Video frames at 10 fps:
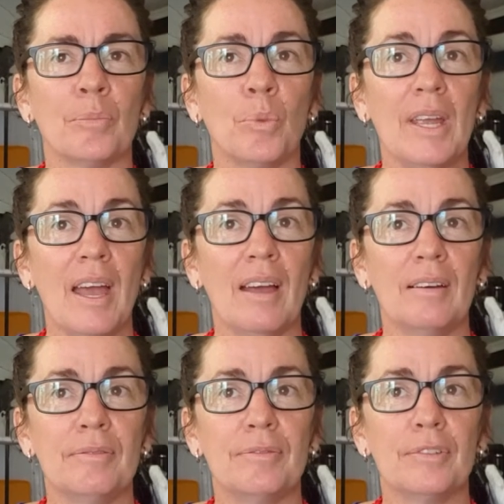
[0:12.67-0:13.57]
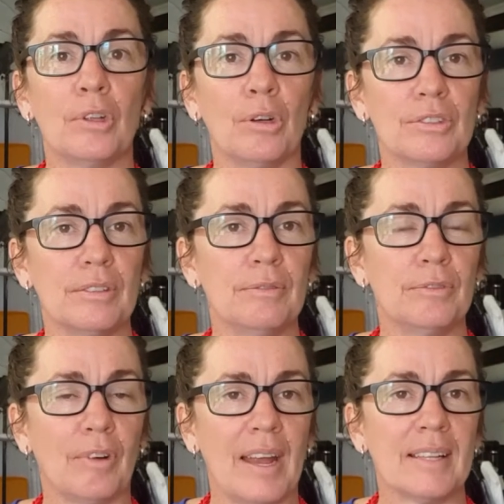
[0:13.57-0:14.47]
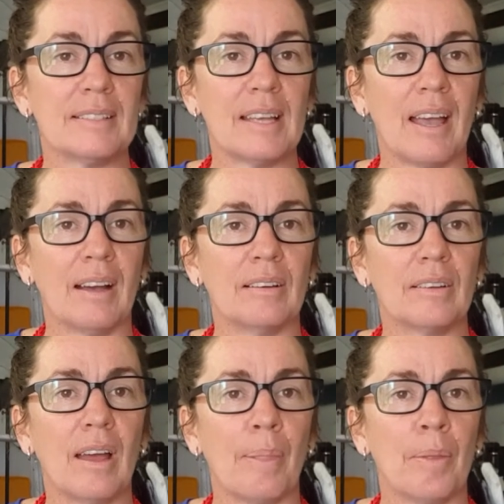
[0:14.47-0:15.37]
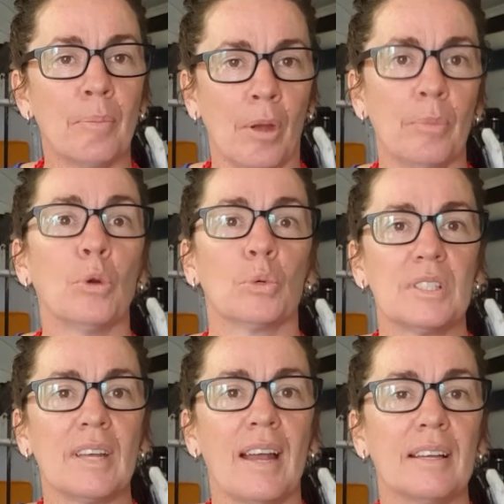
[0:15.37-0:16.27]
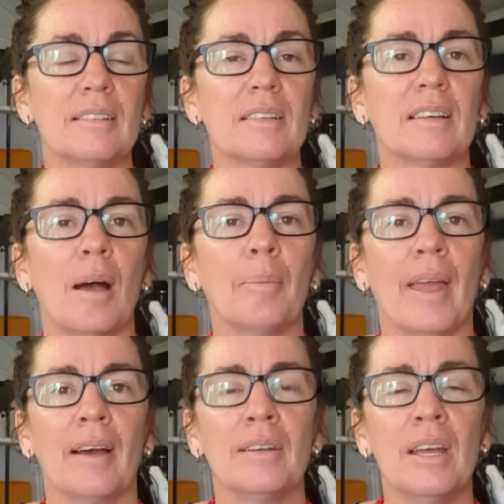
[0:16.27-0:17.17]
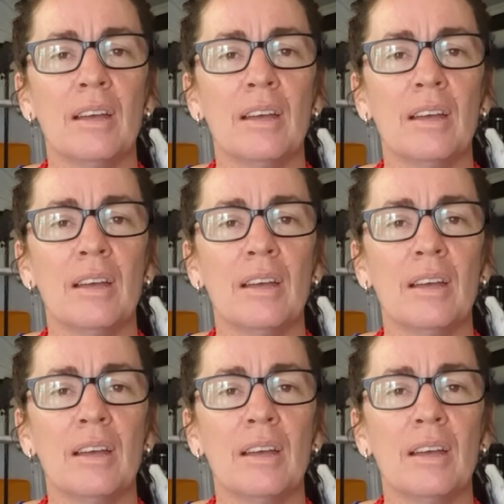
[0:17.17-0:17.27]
we have lots of grants out at the moment, or starting to come out,